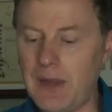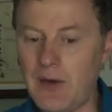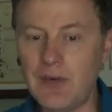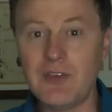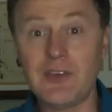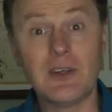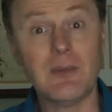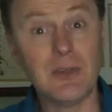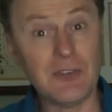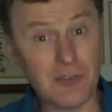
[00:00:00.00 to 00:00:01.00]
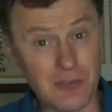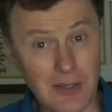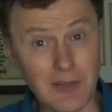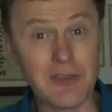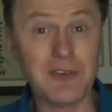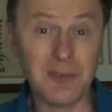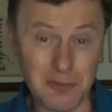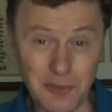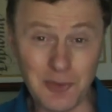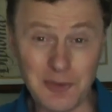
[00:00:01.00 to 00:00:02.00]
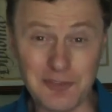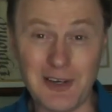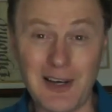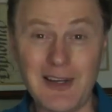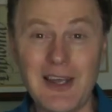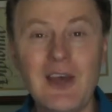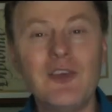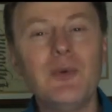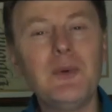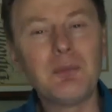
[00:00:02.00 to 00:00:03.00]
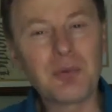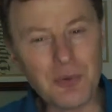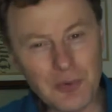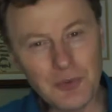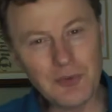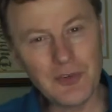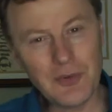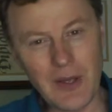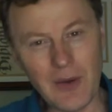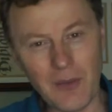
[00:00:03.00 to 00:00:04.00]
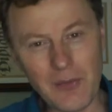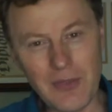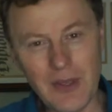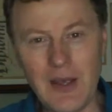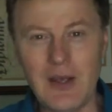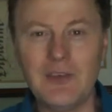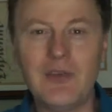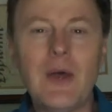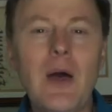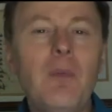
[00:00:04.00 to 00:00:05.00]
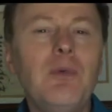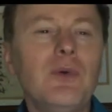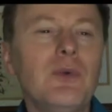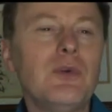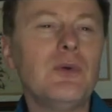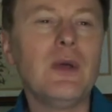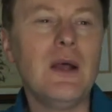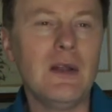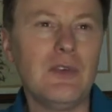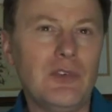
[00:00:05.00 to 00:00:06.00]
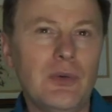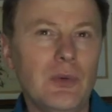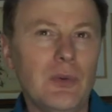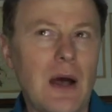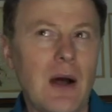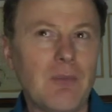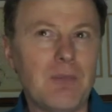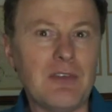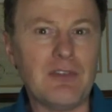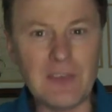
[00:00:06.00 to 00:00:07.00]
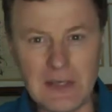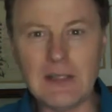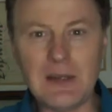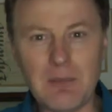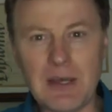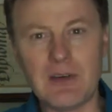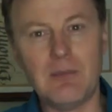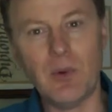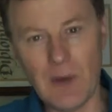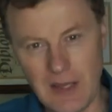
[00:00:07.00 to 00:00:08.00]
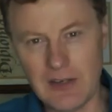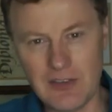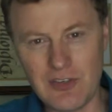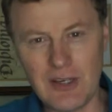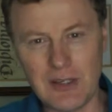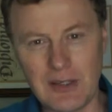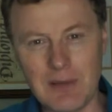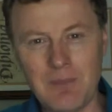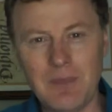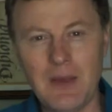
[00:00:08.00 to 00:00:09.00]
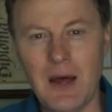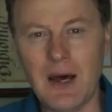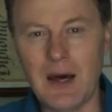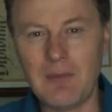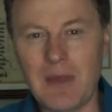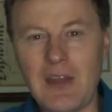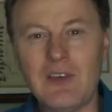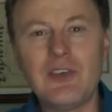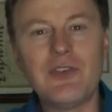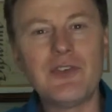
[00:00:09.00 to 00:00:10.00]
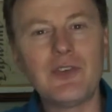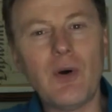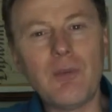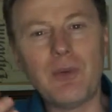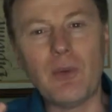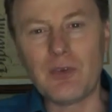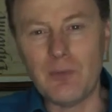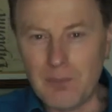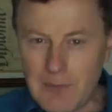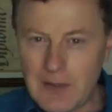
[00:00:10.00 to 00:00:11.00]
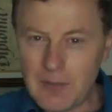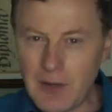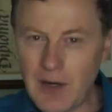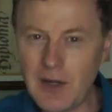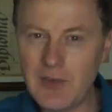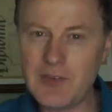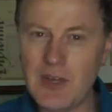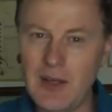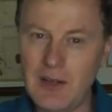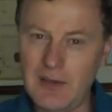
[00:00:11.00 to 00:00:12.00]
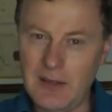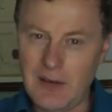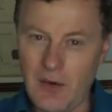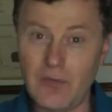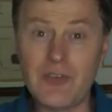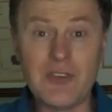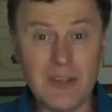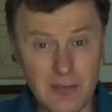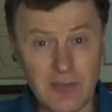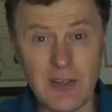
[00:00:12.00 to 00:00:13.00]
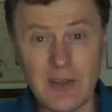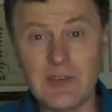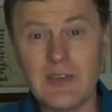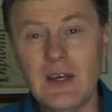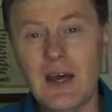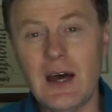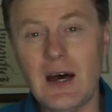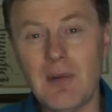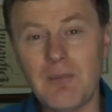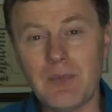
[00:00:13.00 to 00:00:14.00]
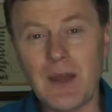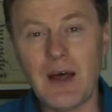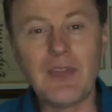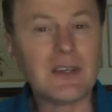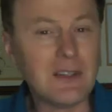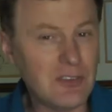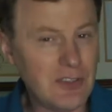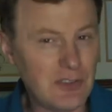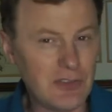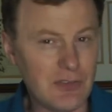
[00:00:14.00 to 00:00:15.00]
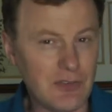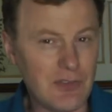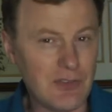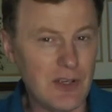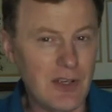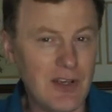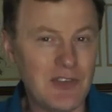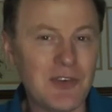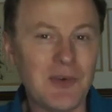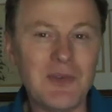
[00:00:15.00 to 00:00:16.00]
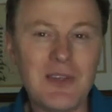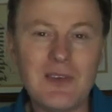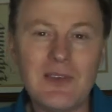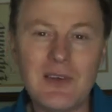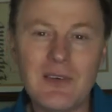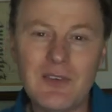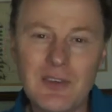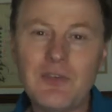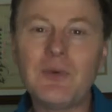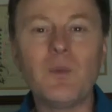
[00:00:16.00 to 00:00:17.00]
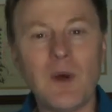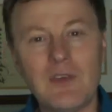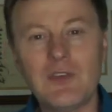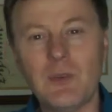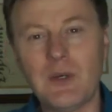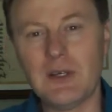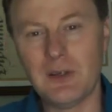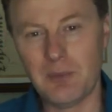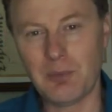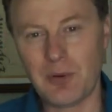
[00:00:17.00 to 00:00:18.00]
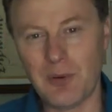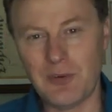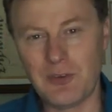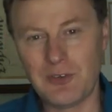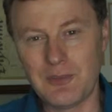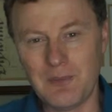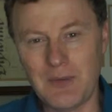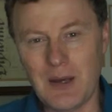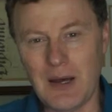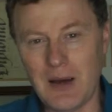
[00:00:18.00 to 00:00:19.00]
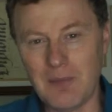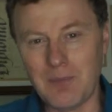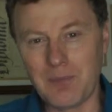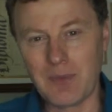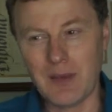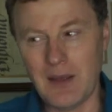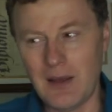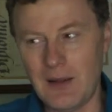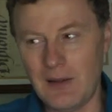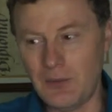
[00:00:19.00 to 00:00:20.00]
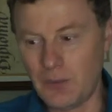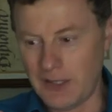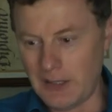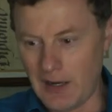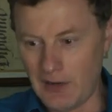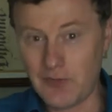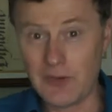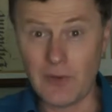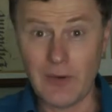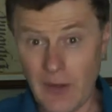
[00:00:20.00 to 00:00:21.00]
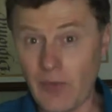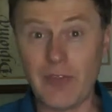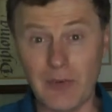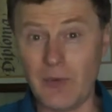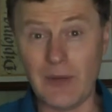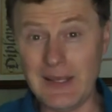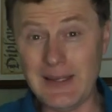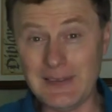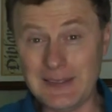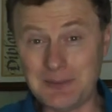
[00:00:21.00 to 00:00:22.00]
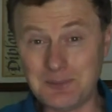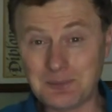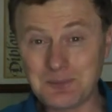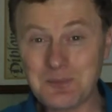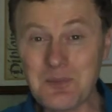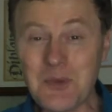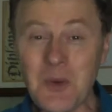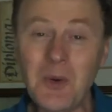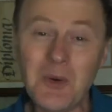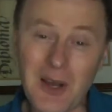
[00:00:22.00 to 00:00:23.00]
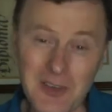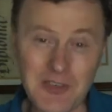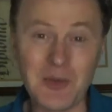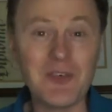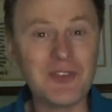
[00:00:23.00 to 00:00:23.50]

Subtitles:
areas that can be strengthened and fortified to improve your health, to help you to be feeling better, more energetic, and to stop or to minimise the onset of these other conditions. So there are different ways that we can approach looking after your health and your healing. All right, so